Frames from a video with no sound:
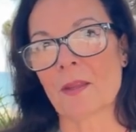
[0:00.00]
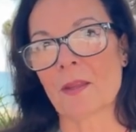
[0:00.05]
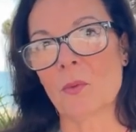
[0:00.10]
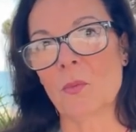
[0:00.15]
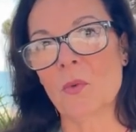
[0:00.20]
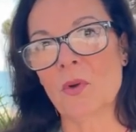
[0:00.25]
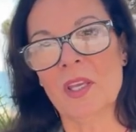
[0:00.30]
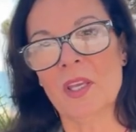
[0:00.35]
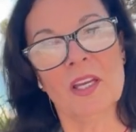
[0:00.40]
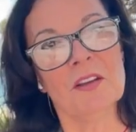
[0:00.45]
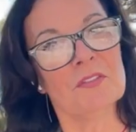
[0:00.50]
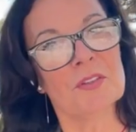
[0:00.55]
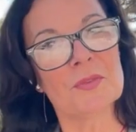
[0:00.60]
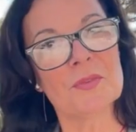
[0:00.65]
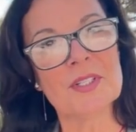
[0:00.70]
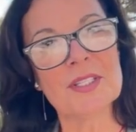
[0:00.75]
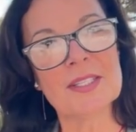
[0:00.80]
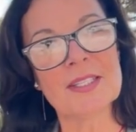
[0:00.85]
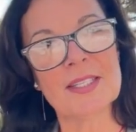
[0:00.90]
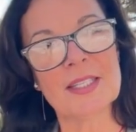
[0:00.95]
We have
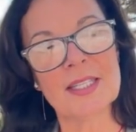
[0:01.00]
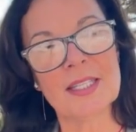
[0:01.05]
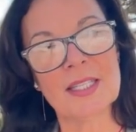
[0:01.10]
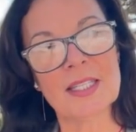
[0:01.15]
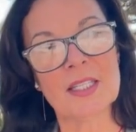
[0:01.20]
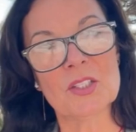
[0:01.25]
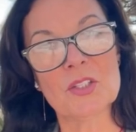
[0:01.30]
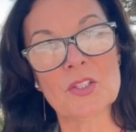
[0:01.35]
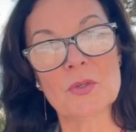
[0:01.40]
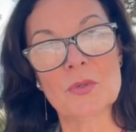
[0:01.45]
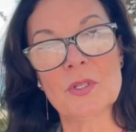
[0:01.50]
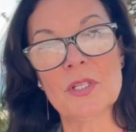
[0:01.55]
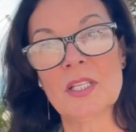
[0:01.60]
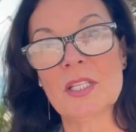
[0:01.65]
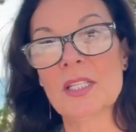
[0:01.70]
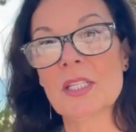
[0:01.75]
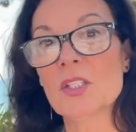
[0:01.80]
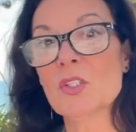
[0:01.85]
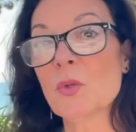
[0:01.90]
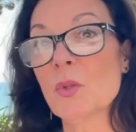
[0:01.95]
already seen that
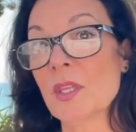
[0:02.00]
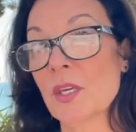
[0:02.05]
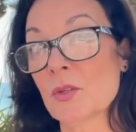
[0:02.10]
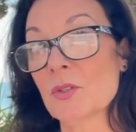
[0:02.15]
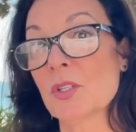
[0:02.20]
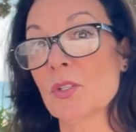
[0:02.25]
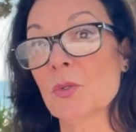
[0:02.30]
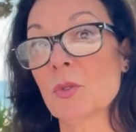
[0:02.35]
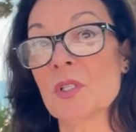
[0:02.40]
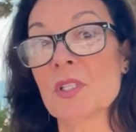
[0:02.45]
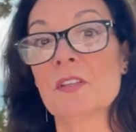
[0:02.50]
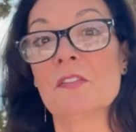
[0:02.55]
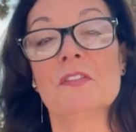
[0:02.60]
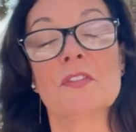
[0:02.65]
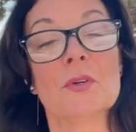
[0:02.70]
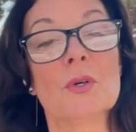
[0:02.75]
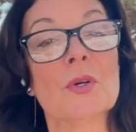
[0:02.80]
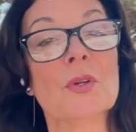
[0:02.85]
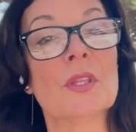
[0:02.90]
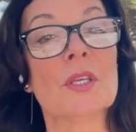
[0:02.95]
during 2024,